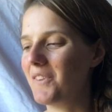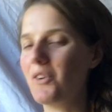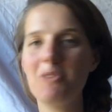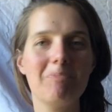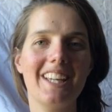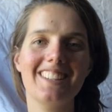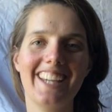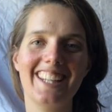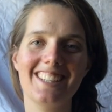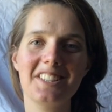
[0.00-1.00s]
One being
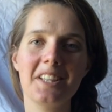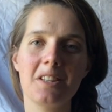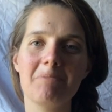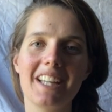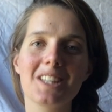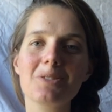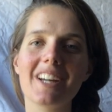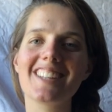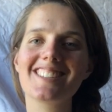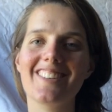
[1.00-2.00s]
Danish, the other being
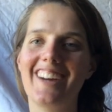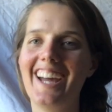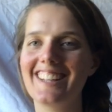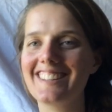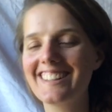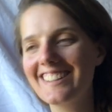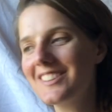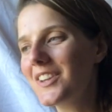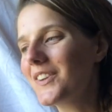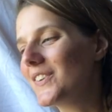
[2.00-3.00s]
Swiss, so I had
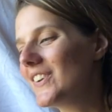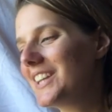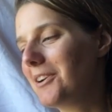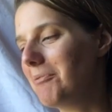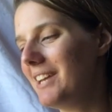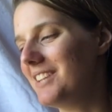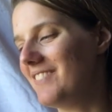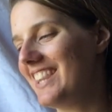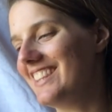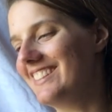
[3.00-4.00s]
two European
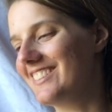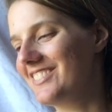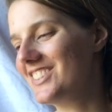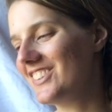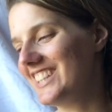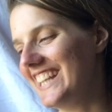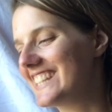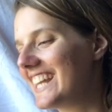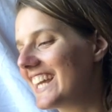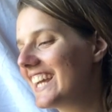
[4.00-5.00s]
methods of sock
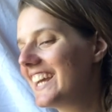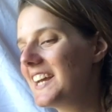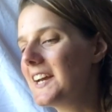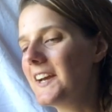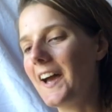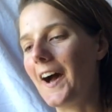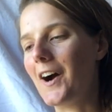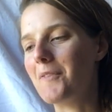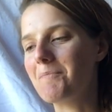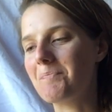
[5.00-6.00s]
knitting.
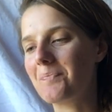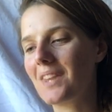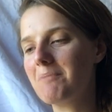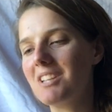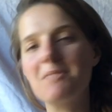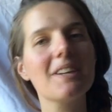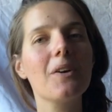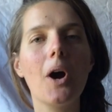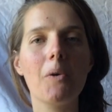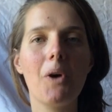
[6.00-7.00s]
But it's been
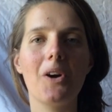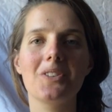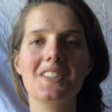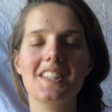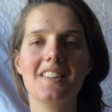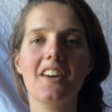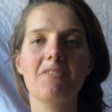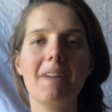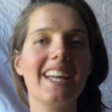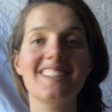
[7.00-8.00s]
quite a while since
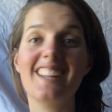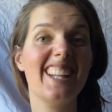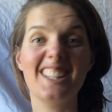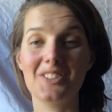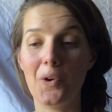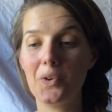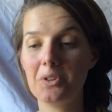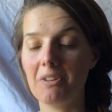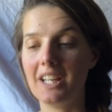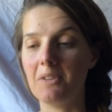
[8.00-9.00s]
I've made any
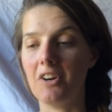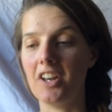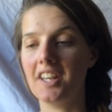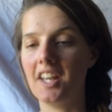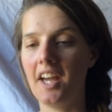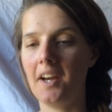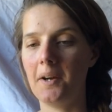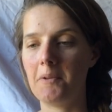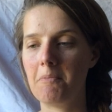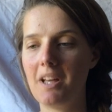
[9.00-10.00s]
socks for anyone,
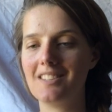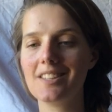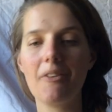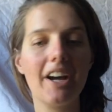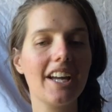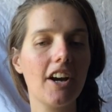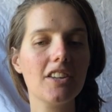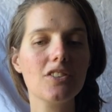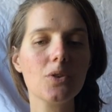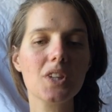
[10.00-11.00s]
and so
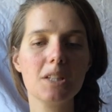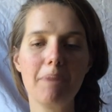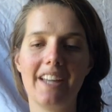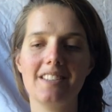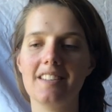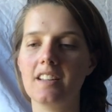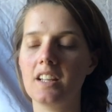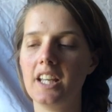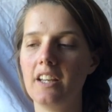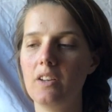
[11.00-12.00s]
I saw this pattern,
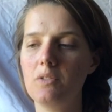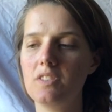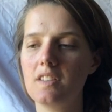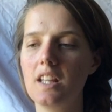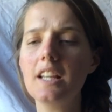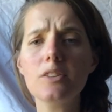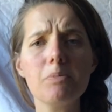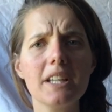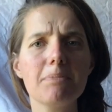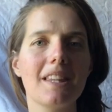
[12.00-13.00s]
and it was a little
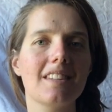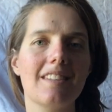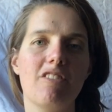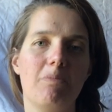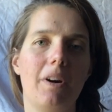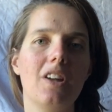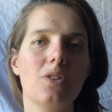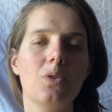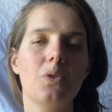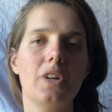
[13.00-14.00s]
bit expensive, but I
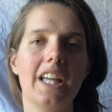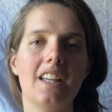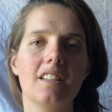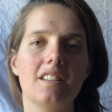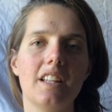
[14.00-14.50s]
thought it